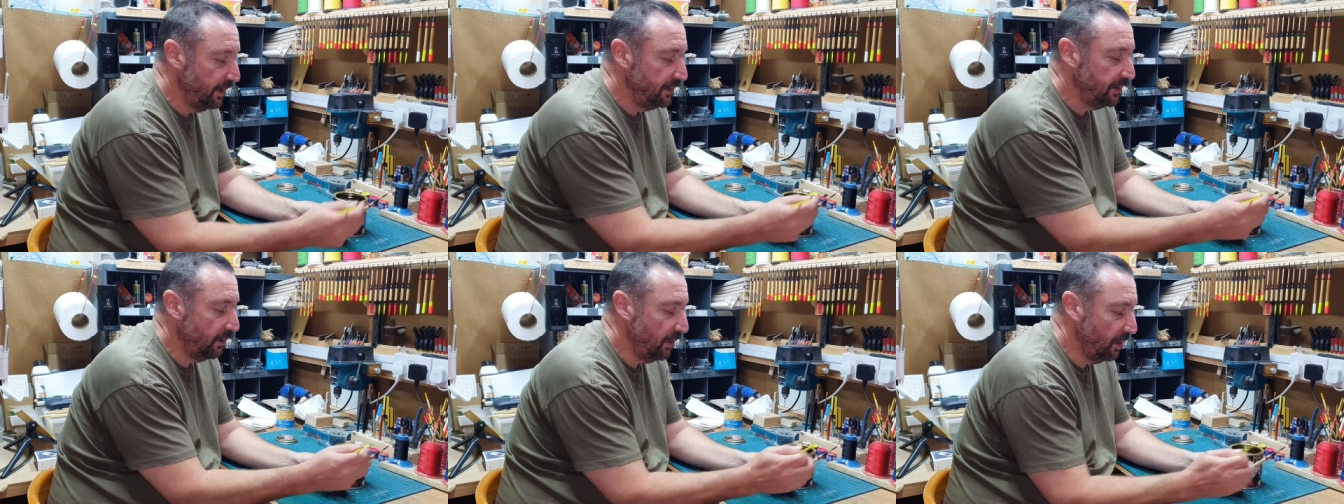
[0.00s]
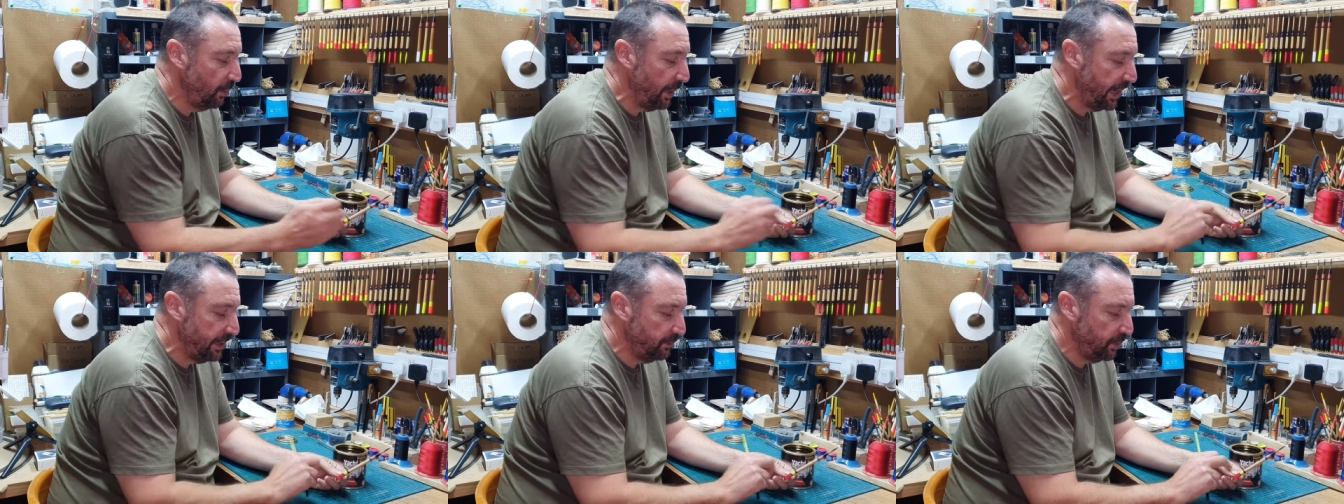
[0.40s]
So I'll
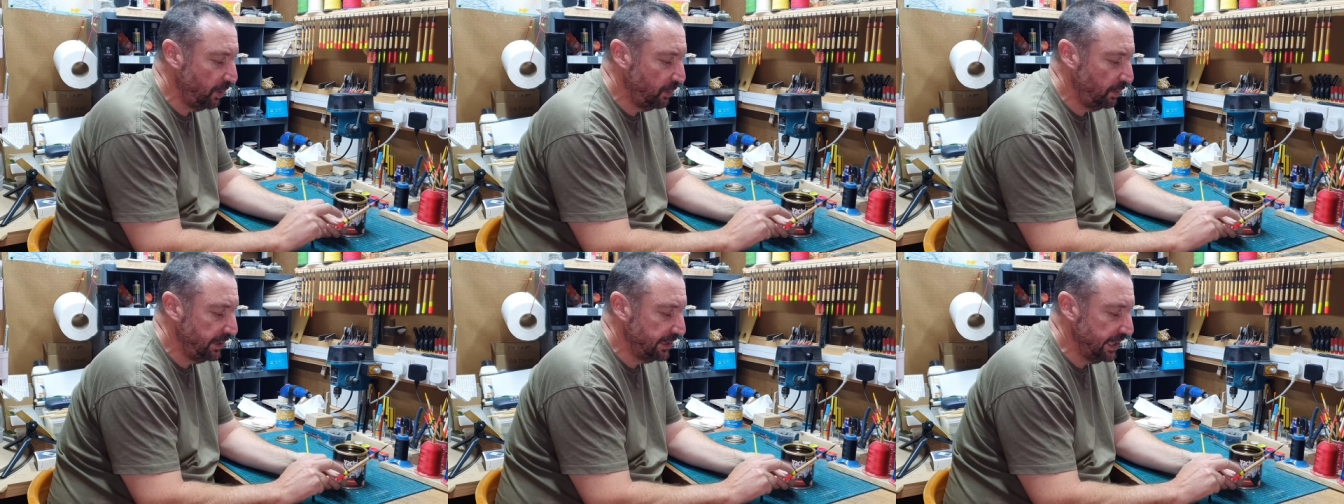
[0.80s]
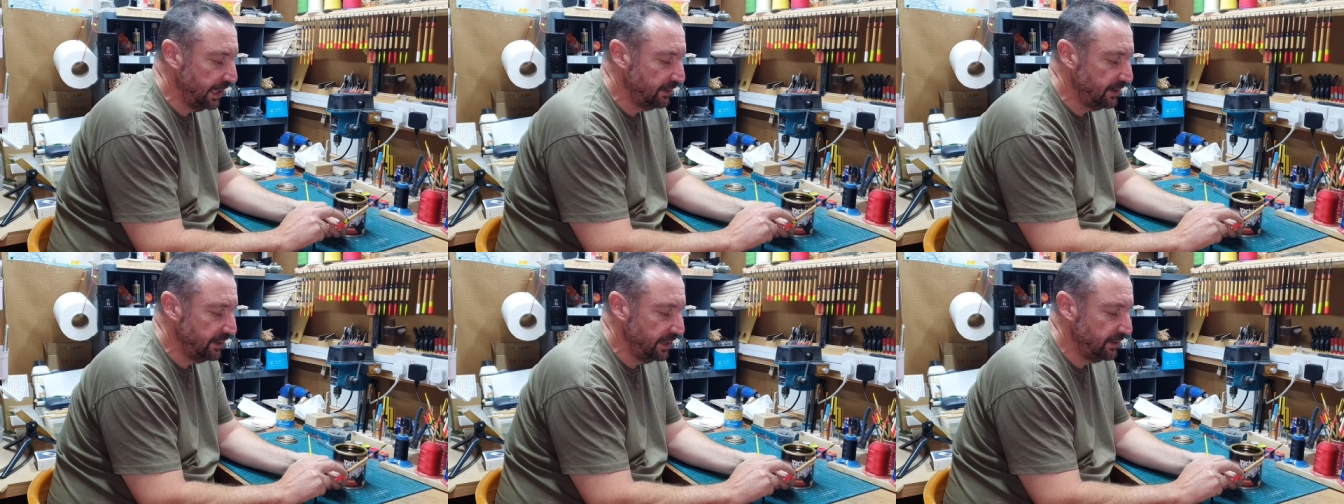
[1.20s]
paint probably
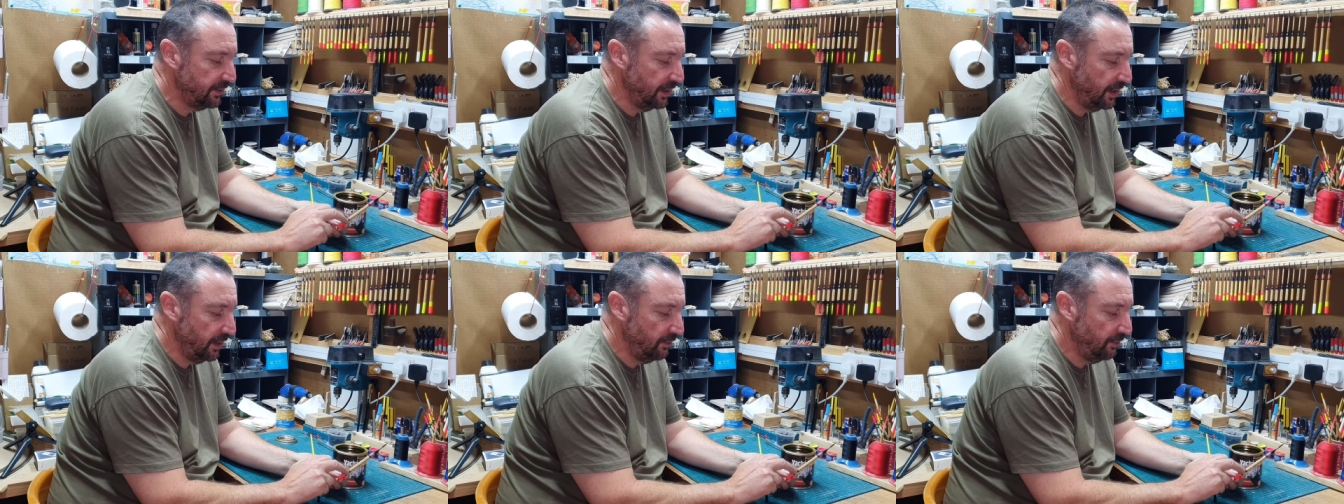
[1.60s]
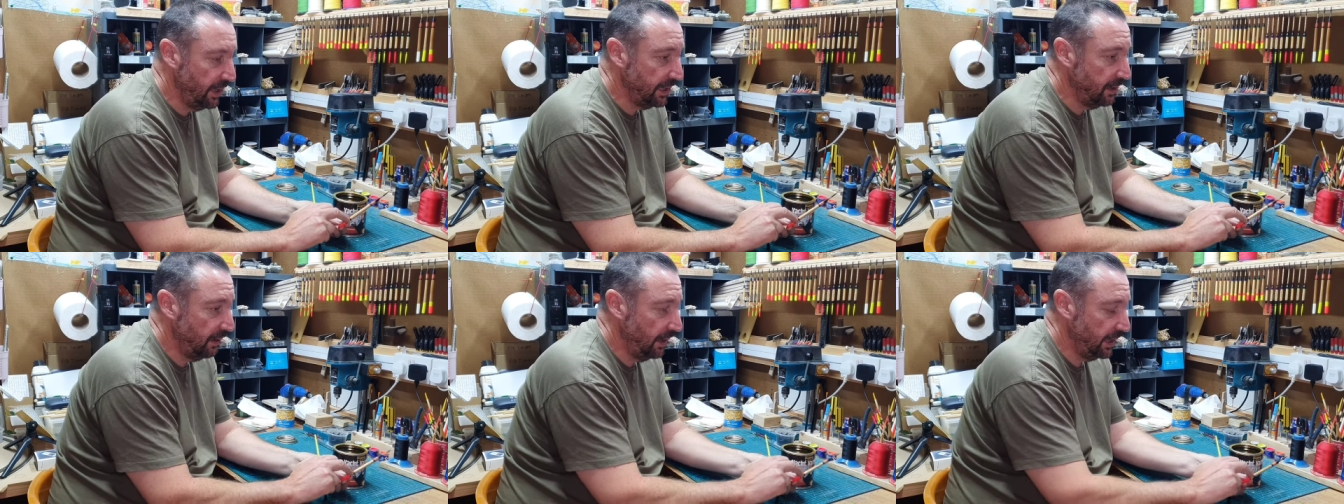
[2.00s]
down to this
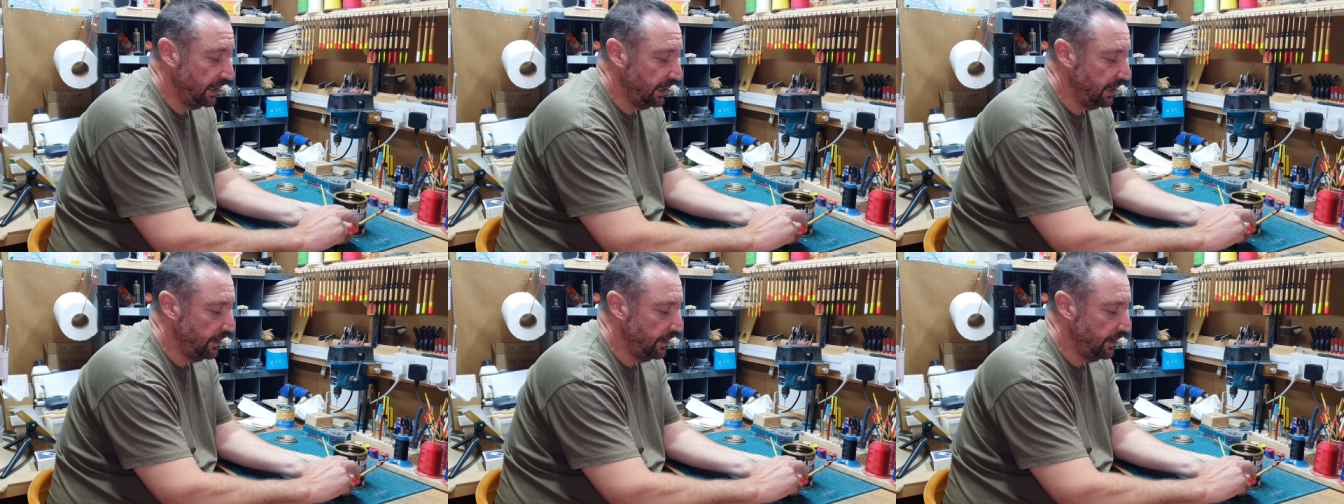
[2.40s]
red line